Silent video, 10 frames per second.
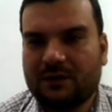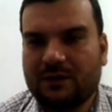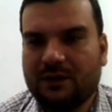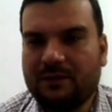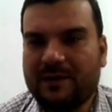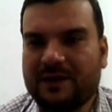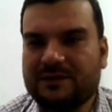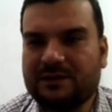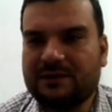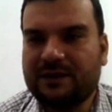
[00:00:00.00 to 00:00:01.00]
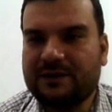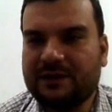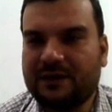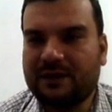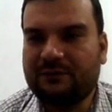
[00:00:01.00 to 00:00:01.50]
Imagine that
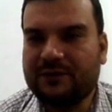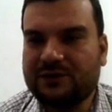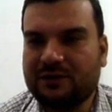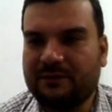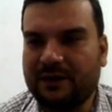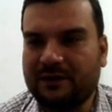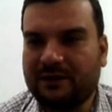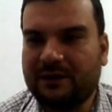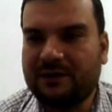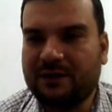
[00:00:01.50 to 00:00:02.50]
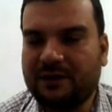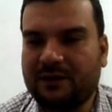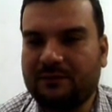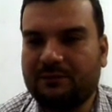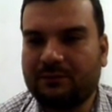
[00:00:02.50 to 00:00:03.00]
there are fishermen in
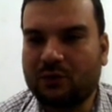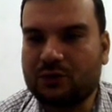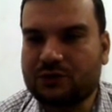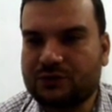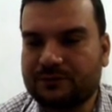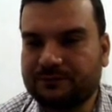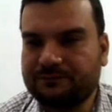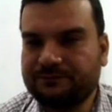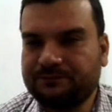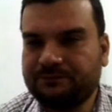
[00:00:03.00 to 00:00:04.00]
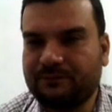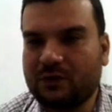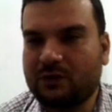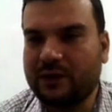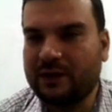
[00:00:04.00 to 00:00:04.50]
their boats
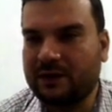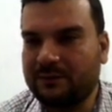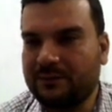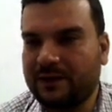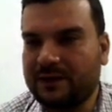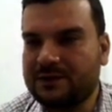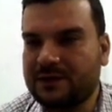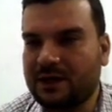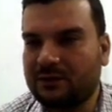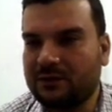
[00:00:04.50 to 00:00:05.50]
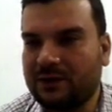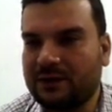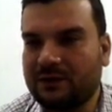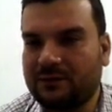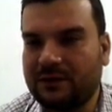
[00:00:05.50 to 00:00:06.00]
going up and down
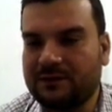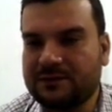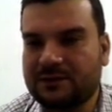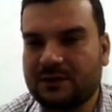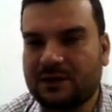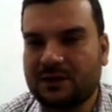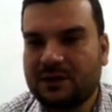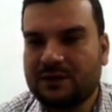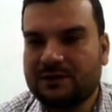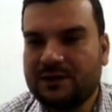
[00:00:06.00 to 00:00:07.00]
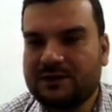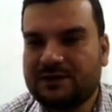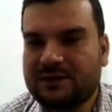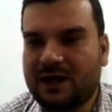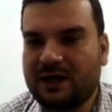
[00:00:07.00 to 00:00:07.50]
in the waves. They
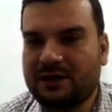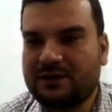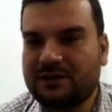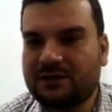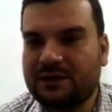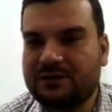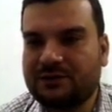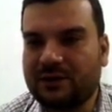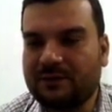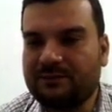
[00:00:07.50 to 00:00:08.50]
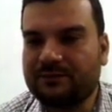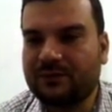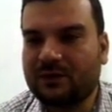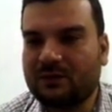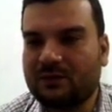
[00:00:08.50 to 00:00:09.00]
start their trip
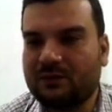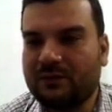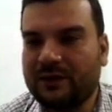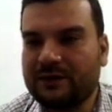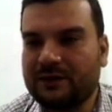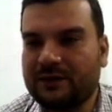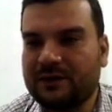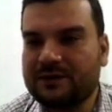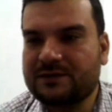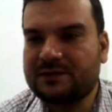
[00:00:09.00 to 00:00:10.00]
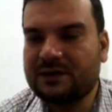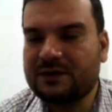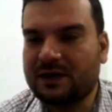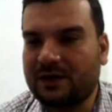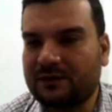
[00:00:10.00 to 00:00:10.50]
when it is still
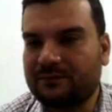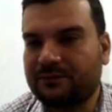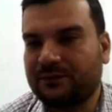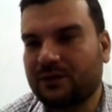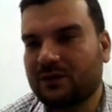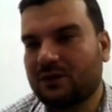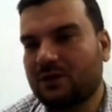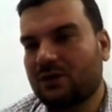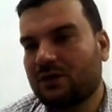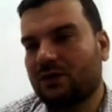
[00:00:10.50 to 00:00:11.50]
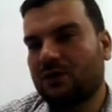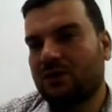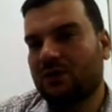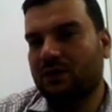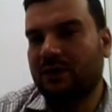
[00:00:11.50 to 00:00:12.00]
dark.
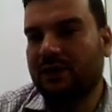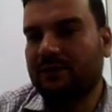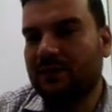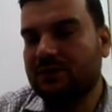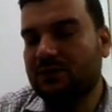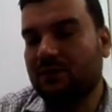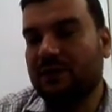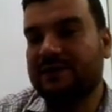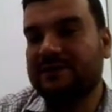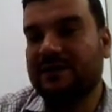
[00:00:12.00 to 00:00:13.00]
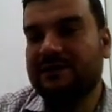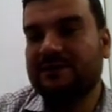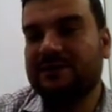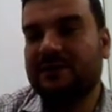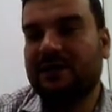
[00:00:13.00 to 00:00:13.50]
Okay, so what it
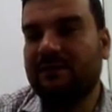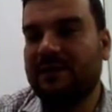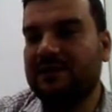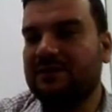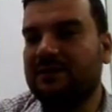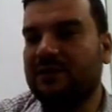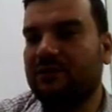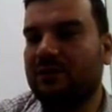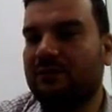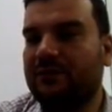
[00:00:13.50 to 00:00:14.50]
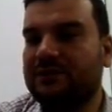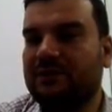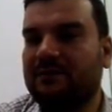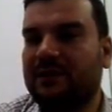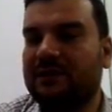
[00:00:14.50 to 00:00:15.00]
says, imagine that you are a
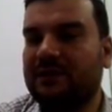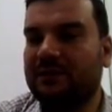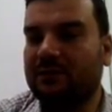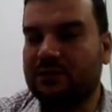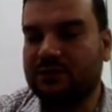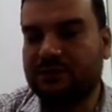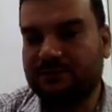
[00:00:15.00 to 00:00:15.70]
fisherman in their boats.